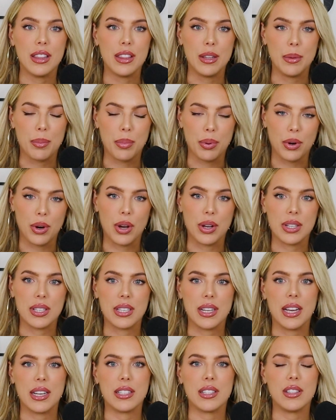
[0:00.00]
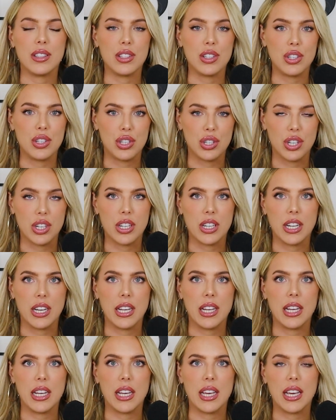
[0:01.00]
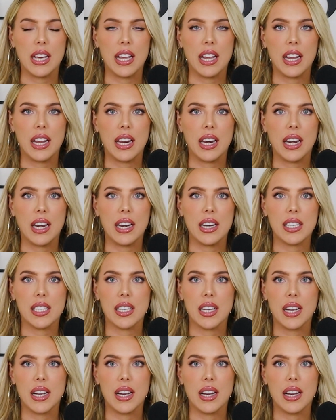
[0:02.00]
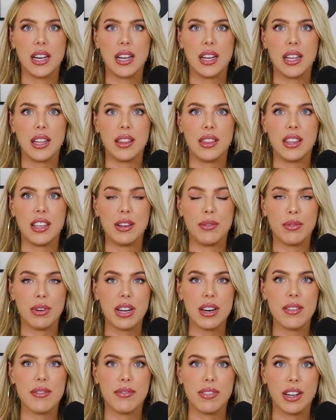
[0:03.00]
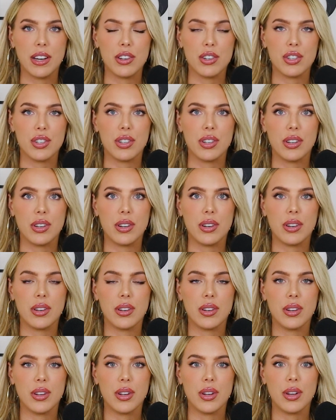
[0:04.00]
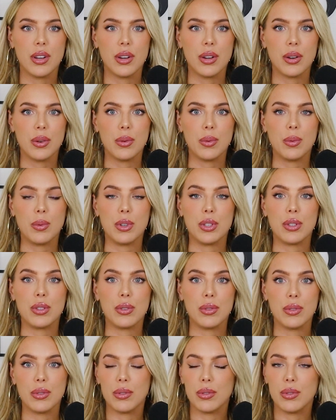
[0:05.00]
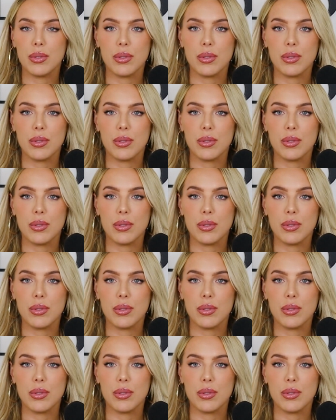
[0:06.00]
the process and the journey, and the reinvention was